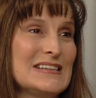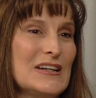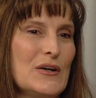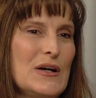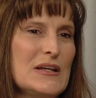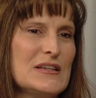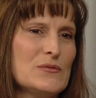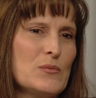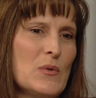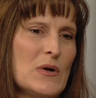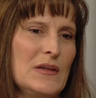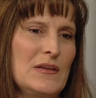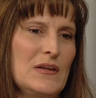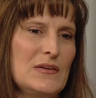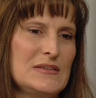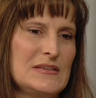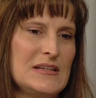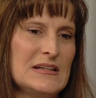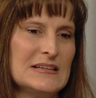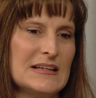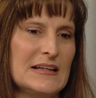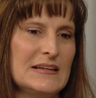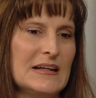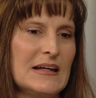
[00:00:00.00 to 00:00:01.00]
So it's one of those
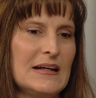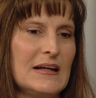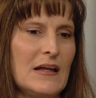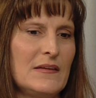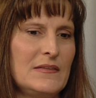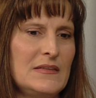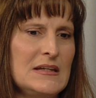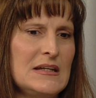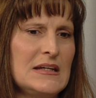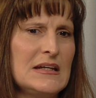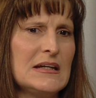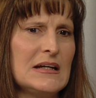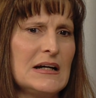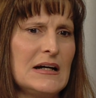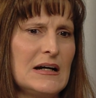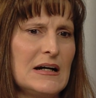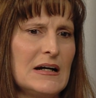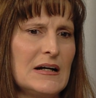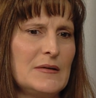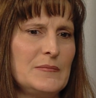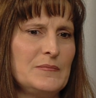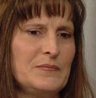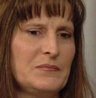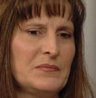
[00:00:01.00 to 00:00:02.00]
things. I think
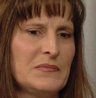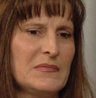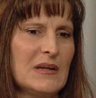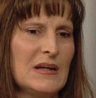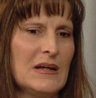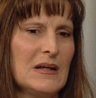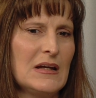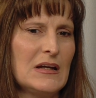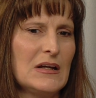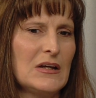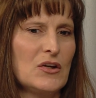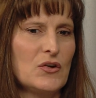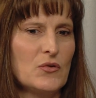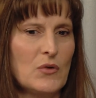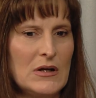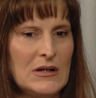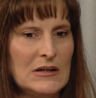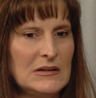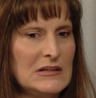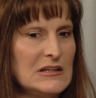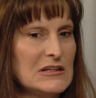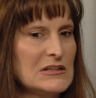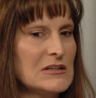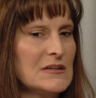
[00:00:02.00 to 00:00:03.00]
green
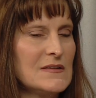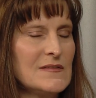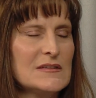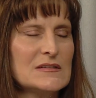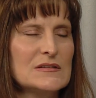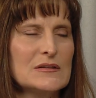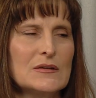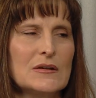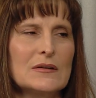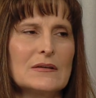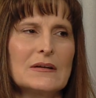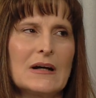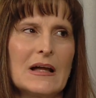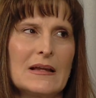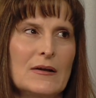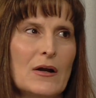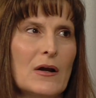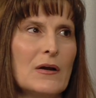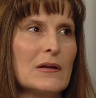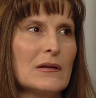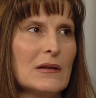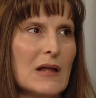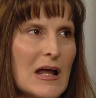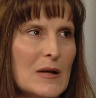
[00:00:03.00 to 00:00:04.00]
initiatives are
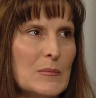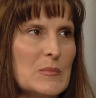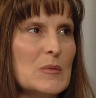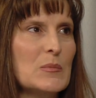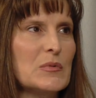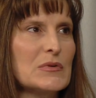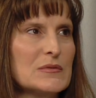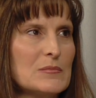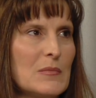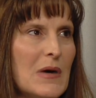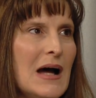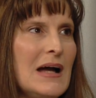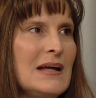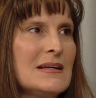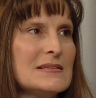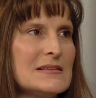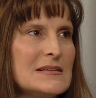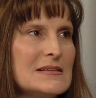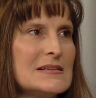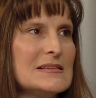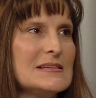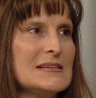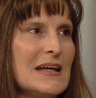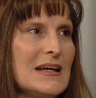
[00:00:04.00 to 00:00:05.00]
on a lot of people's minds
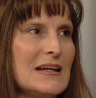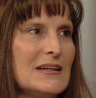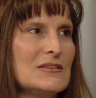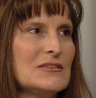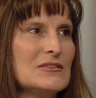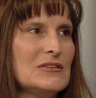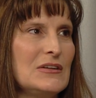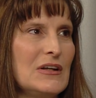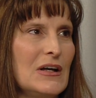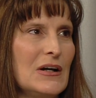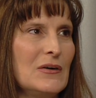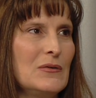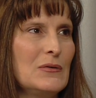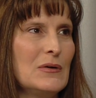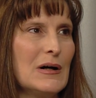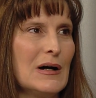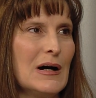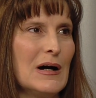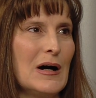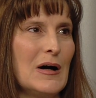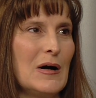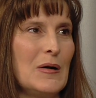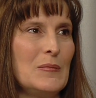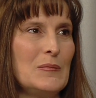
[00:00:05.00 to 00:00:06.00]
these days.
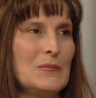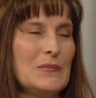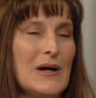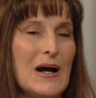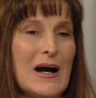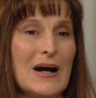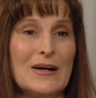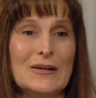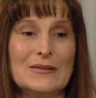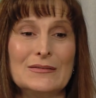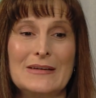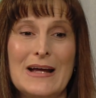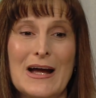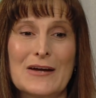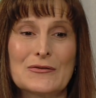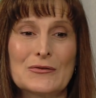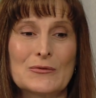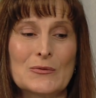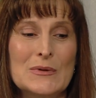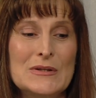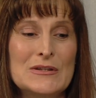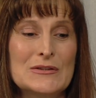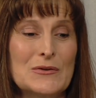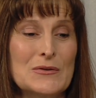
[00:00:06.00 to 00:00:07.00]
Our
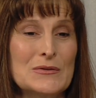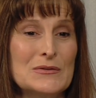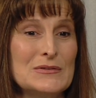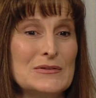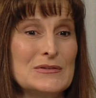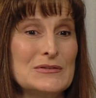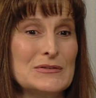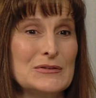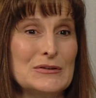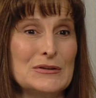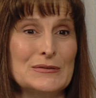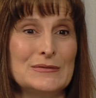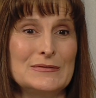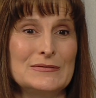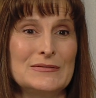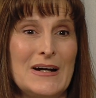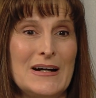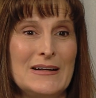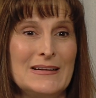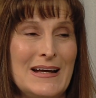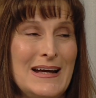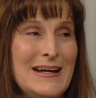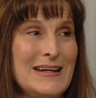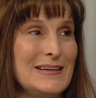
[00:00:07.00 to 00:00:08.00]
natural resources are
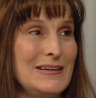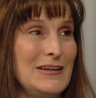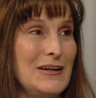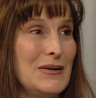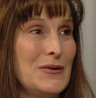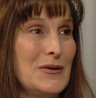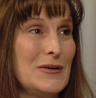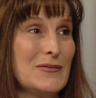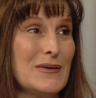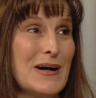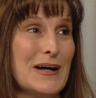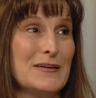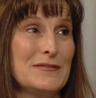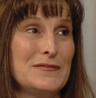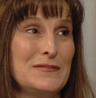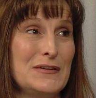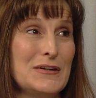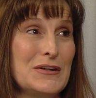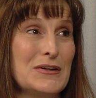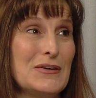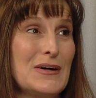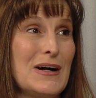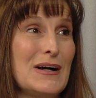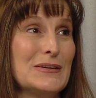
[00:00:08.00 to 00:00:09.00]
finite. We've got to
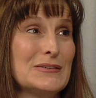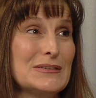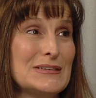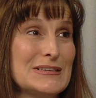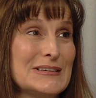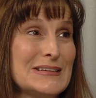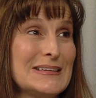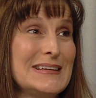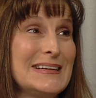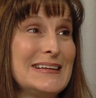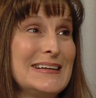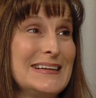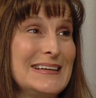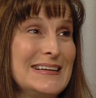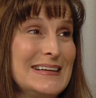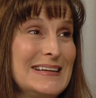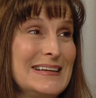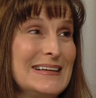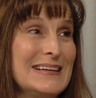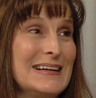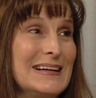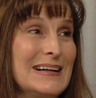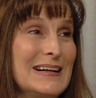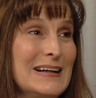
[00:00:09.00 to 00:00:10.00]
figure out
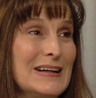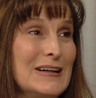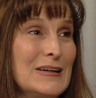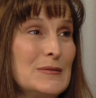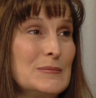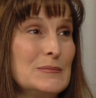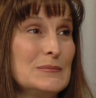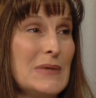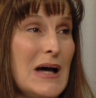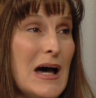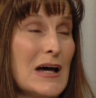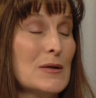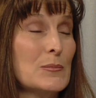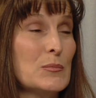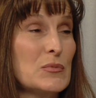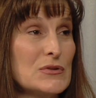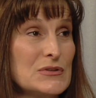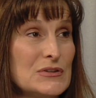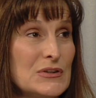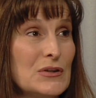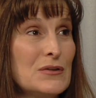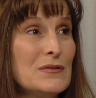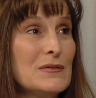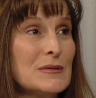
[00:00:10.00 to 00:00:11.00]
how to
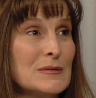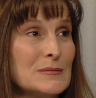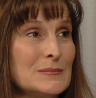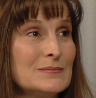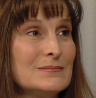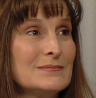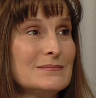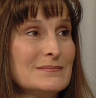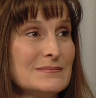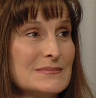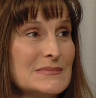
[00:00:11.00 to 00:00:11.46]
preserve them.